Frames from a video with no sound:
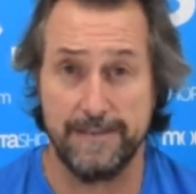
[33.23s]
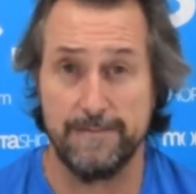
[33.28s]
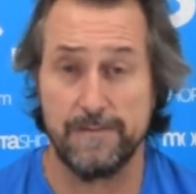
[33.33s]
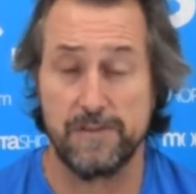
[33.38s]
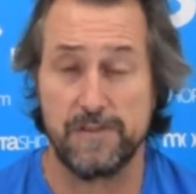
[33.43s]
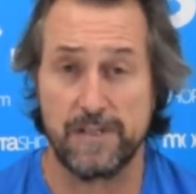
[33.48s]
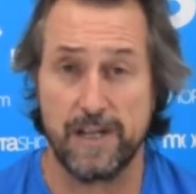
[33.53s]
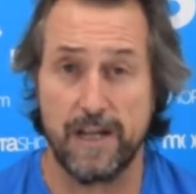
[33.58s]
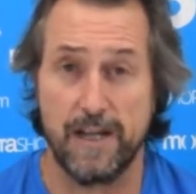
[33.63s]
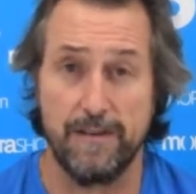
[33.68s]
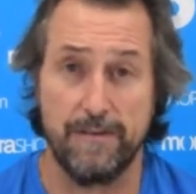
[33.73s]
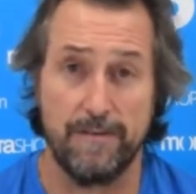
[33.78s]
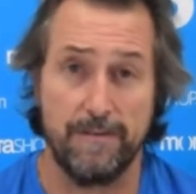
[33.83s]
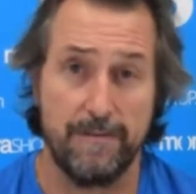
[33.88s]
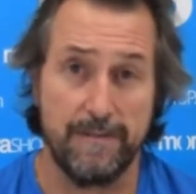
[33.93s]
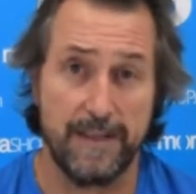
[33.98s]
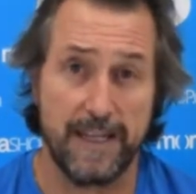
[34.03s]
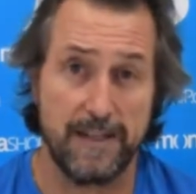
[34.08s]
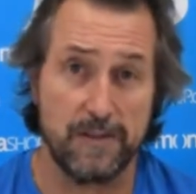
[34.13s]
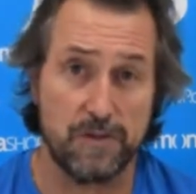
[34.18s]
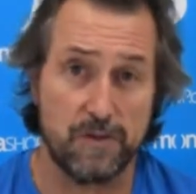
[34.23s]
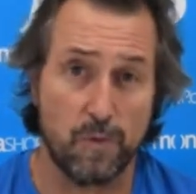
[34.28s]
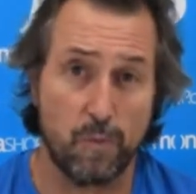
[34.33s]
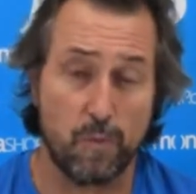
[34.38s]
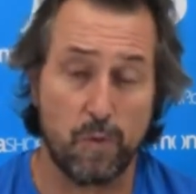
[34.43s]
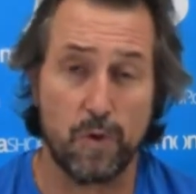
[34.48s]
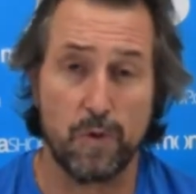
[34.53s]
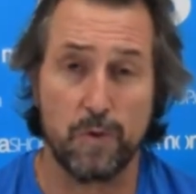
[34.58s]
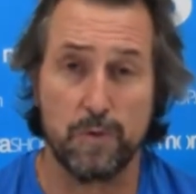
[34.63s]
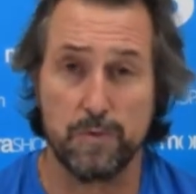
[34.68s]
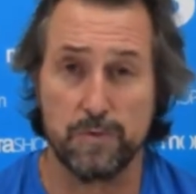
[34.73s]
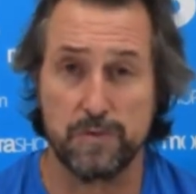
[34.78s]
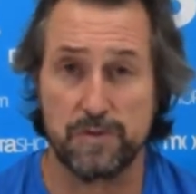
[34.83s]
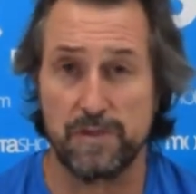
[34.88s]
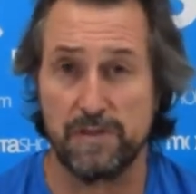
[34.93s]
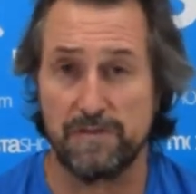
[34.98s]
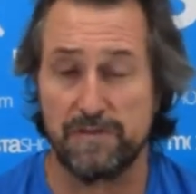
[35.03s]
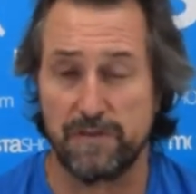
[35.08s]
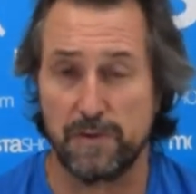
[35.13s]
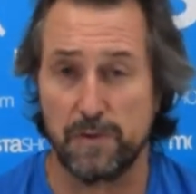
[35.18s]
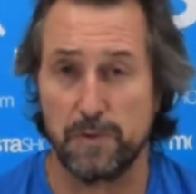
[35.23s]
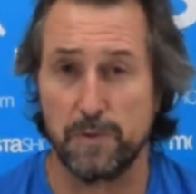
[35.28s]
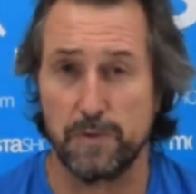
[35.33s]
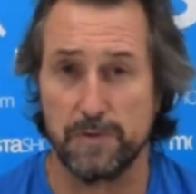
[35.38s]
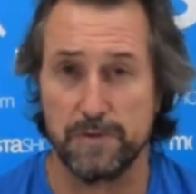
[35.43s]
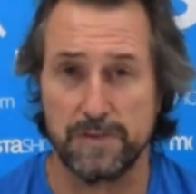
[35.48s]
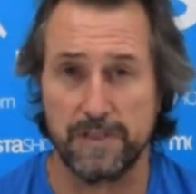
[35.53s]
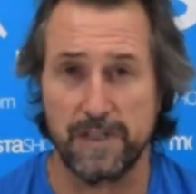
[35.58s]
so that is the walls, the floors.